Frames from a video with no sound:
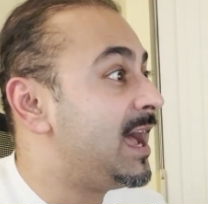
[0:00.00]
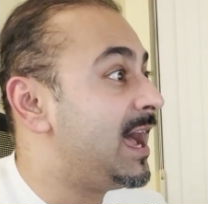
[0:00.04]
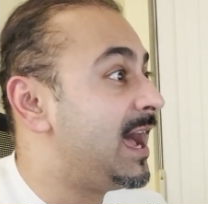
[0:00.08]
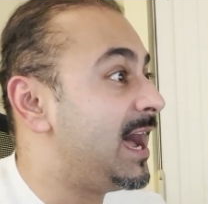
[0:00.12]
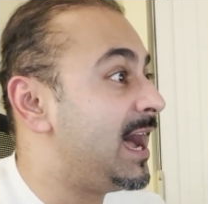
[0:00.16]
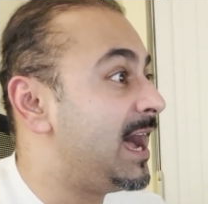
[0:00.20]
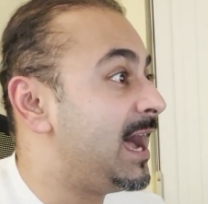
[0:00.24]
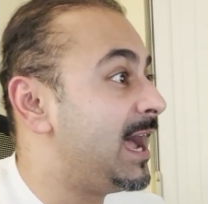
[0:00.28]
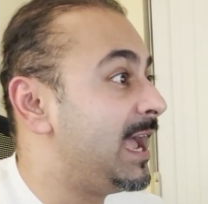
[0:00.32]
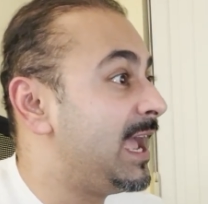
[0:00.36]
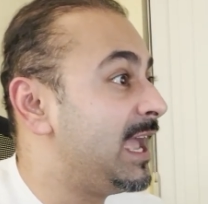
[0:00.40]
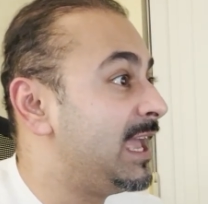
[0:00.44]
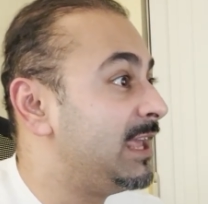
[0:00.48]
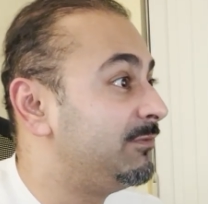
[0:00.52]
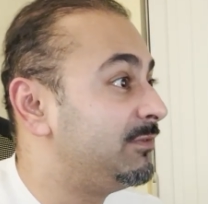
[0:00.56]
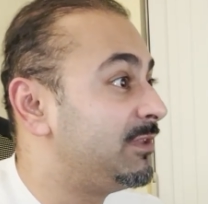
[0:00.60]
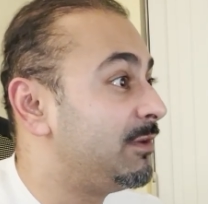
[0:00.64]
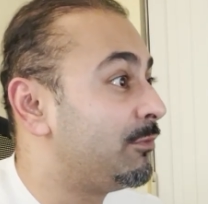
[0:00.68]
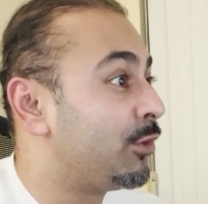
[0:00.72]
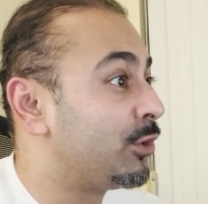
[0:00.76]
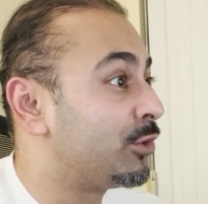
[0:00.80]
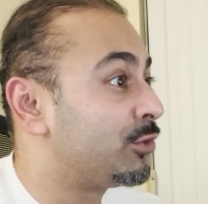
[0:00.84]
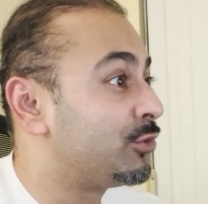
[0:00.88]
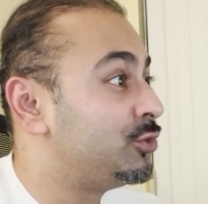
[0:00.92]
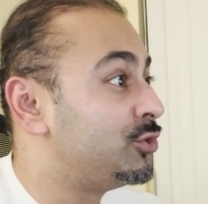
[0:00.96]
If they
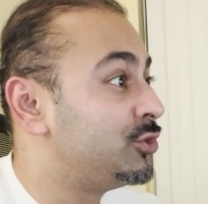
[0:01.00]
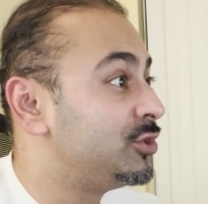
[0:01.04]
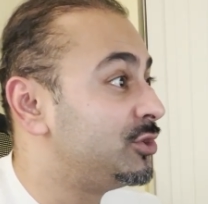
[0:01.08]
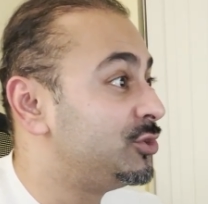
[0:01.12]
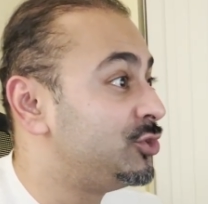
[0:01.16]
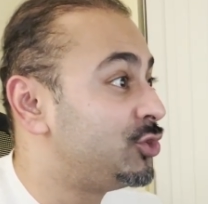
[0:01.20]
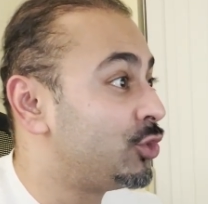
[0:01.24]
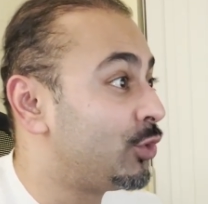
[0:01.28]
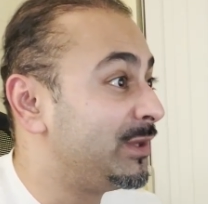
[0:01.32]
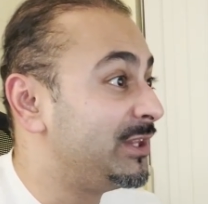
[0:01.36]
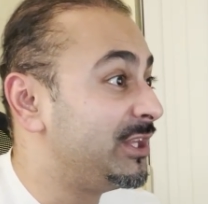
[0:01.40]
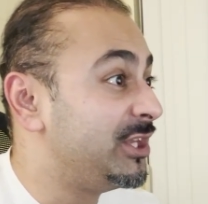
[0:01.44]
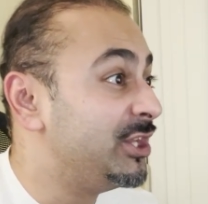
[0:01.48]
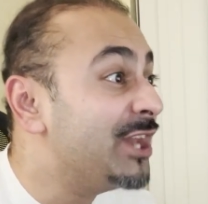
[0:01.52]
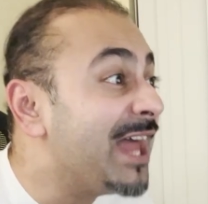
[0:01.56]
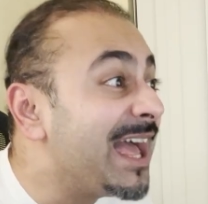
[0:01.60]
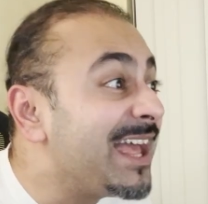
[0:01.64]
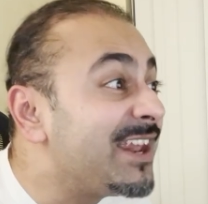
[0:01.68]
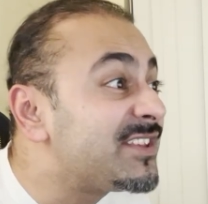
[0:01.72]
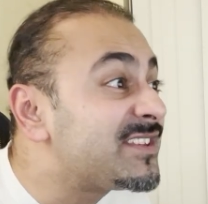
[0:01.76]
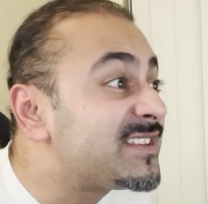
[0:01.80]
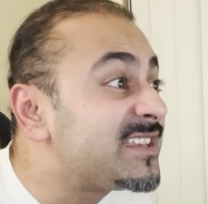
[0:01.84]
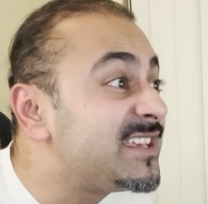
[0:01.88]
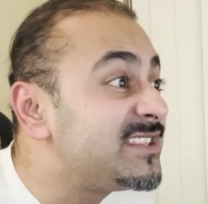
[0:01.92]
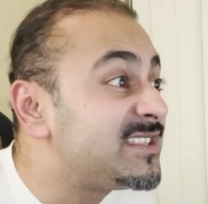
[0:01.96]
want to join the
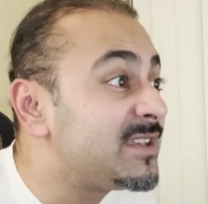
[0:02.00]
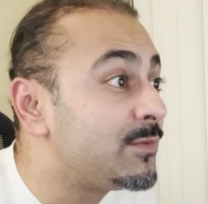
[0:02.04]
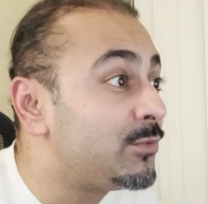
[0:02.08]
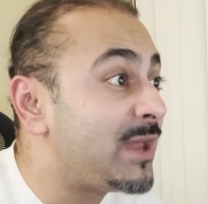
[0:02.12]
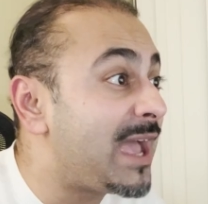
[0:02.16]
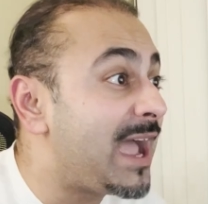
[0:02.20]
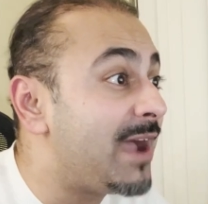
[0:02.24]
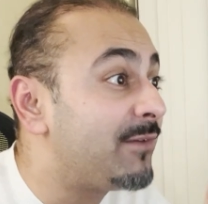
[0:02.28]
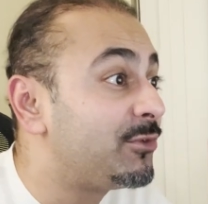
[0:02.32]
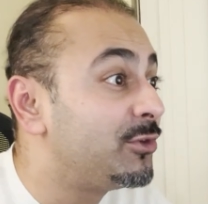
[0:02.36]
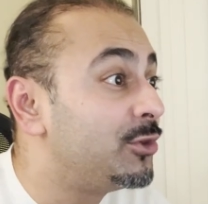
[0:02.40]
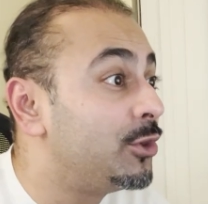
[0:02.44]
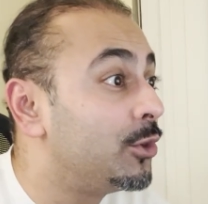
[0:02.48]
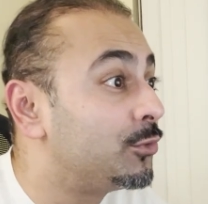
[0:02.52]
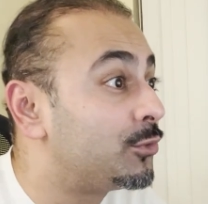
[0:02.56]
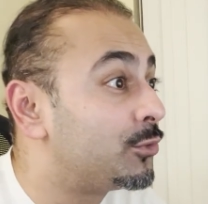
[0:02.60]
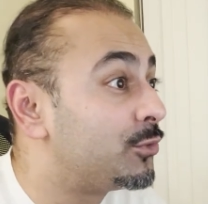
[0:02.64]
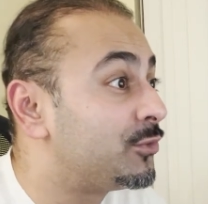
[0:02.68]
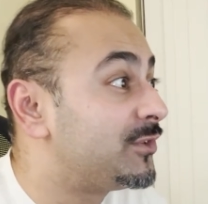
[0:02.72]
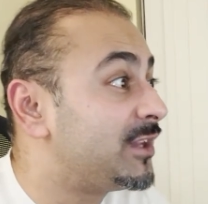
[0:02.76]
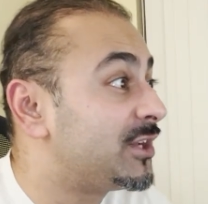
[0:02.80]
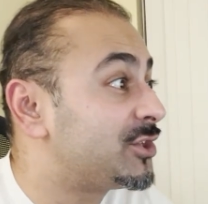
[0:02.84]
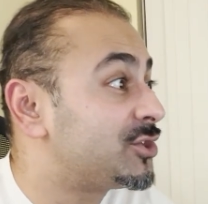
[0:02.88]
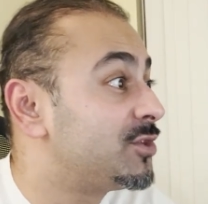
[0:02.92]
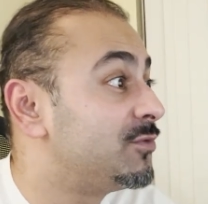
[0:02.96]
United States, they would have to go
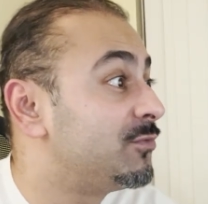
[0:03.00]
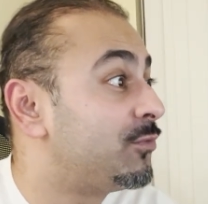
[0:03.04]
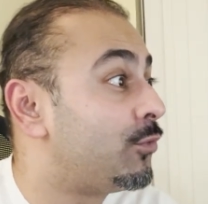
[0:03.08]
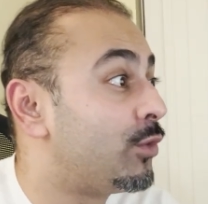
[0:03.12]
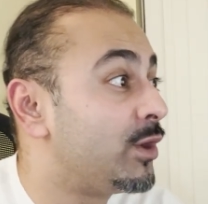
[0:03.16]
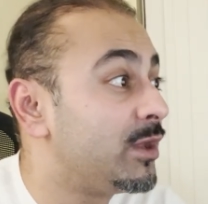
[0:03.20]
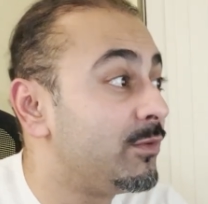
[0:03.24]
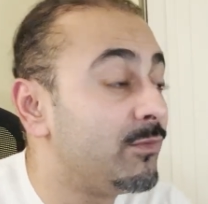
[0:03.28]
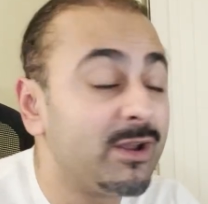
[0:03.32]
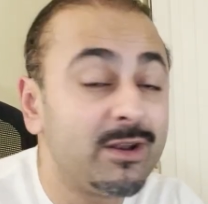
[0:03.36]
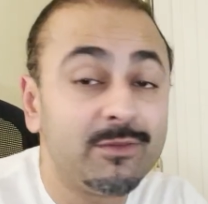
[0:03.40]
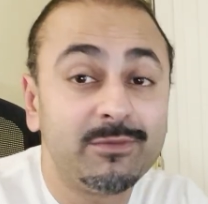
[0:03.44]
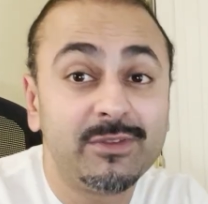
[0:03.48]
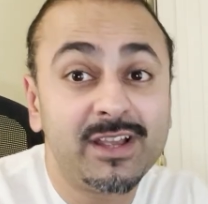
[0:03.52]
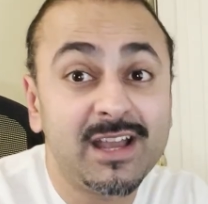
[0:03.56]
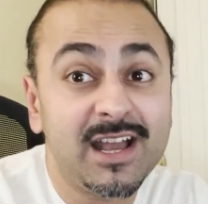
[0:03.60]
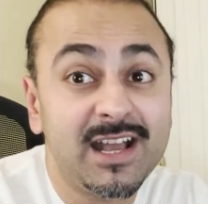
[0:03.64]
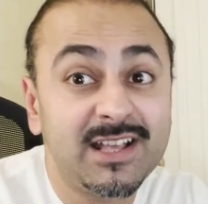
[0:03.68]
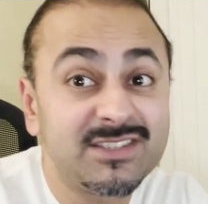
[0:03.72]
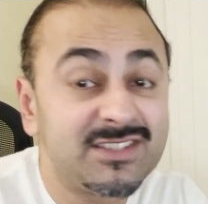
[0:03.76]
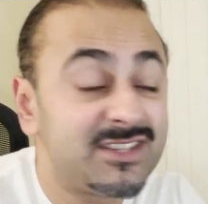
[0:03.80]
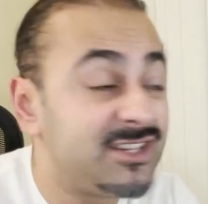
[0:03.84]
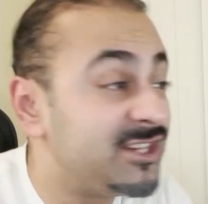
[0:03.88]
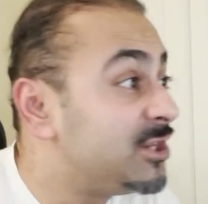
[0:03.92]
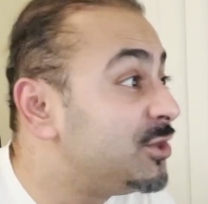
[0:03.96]
through Section 41 of the
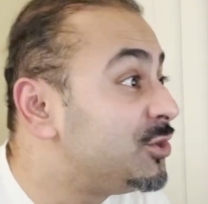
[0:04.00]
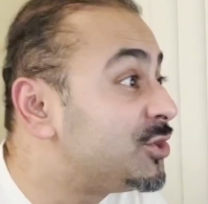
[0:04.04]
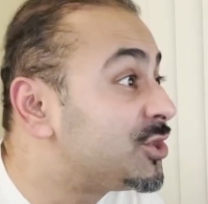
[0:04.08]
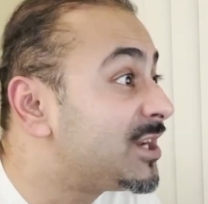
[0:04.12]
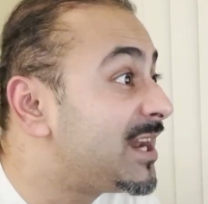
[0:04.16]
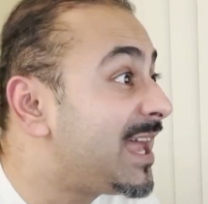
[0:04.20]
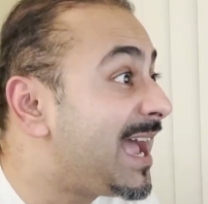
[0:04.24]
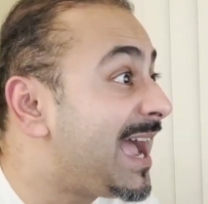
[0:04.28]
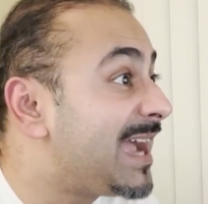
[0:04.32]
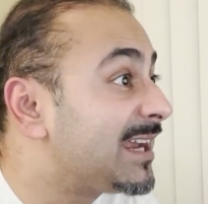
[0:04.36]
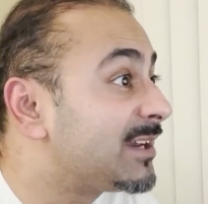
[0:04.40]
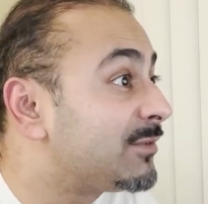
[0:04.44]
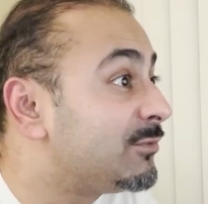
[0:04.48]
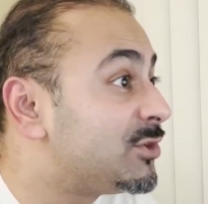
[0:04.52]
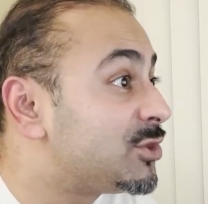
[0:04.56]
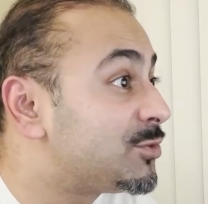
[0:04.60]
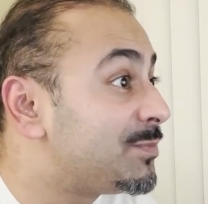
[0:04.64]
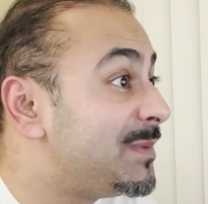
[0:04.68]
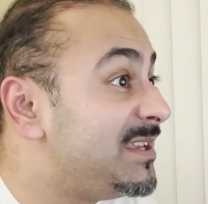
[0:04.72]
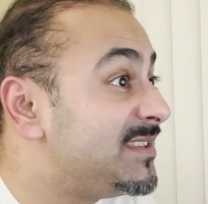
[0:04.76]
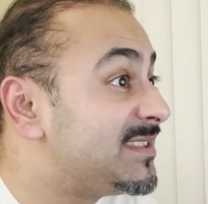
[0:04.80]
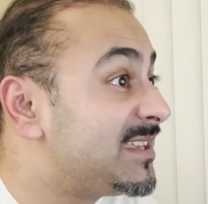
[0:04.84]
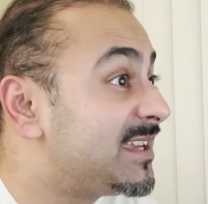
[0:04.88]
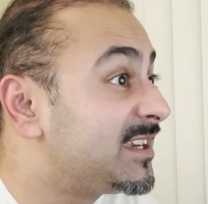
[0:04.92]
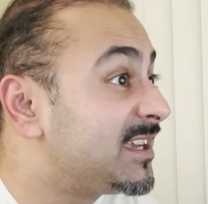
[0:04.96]
Constitution Act, which
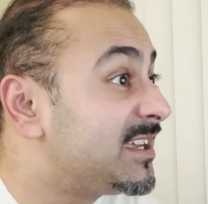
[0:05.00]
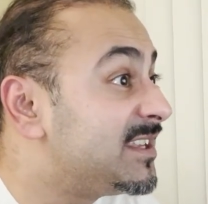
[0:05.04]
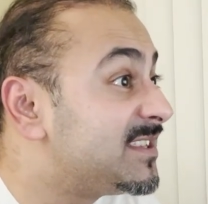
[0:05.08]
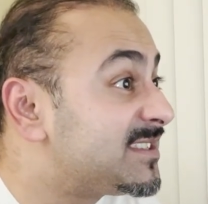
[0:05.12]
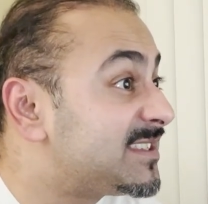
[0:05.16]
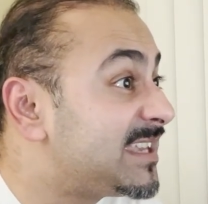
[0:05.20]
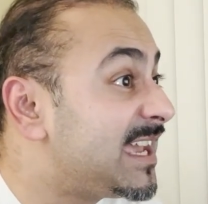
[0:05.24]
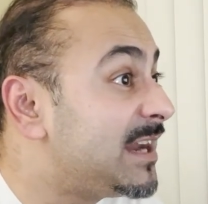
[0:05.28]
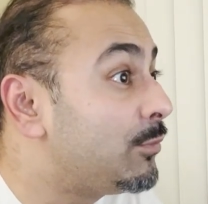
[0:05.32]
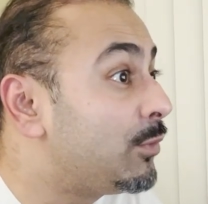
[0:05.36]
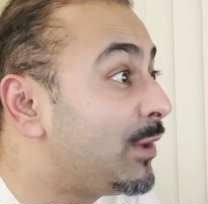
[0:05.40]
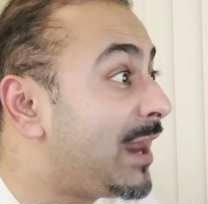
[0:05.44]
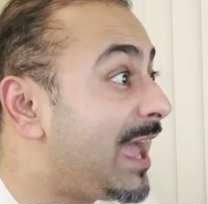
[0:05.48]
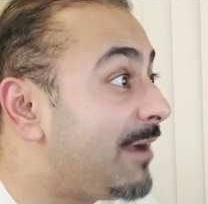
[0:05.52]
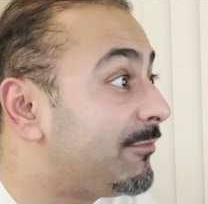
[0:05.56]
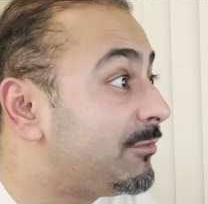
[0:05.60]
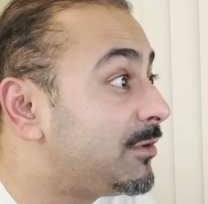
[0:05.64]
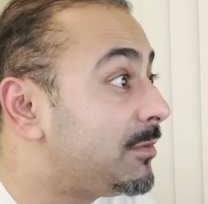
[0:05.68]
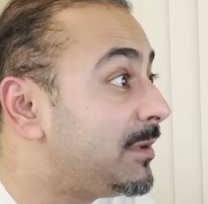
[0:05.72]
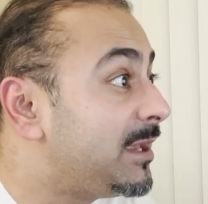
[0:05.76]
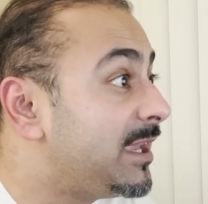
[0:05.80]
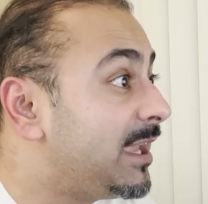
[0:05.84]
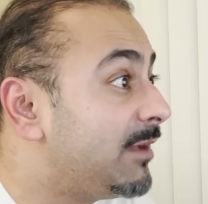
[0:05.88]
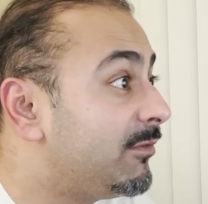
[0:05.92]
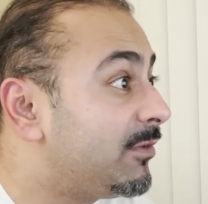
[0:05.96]
means that consent would have
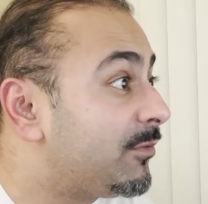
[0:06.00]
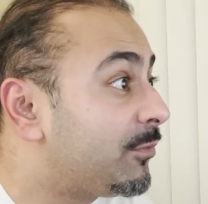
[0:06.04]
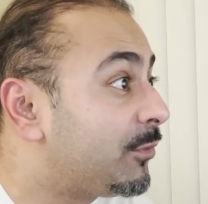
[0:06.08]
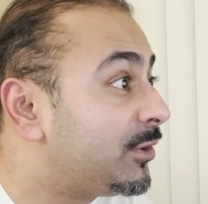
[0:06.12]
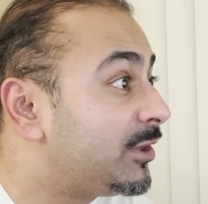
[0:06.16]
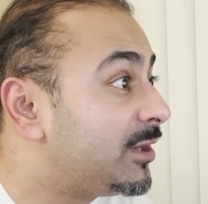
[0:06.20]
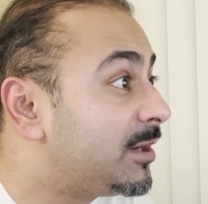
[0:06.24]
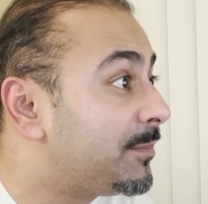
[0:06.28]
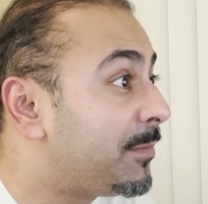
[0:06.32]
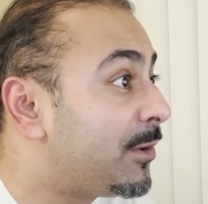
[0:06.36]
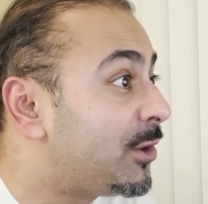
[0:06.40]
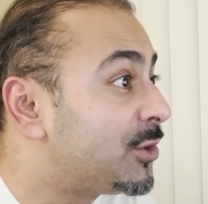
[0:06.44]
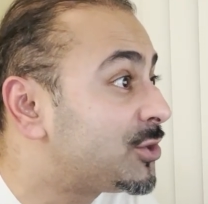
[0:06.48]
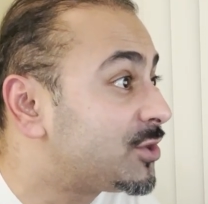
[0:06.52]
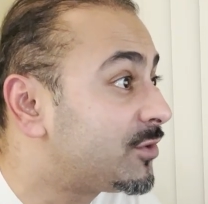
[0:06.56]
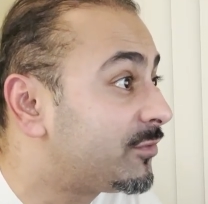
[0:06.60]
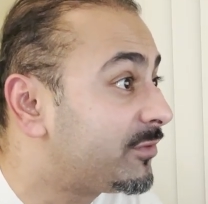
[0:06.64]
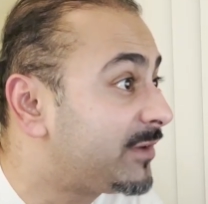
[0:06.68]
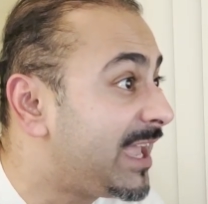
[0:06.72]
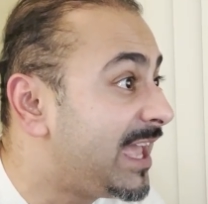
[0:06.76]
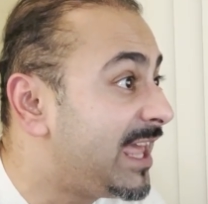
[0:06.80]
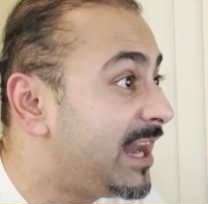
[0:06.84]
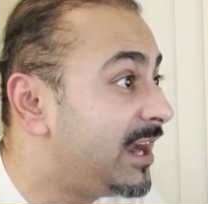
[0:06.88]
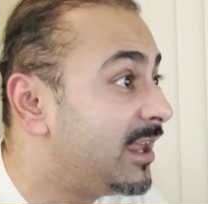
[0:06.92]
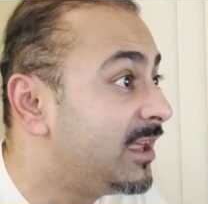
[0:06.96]
to be given for the departure
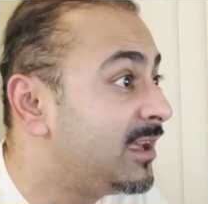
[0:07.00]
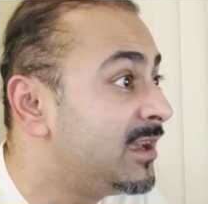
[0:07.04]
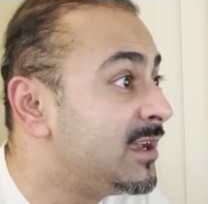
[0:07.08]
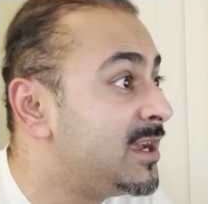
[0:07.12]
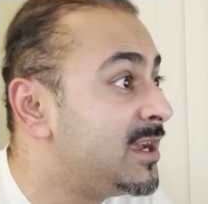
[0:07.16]
of Canada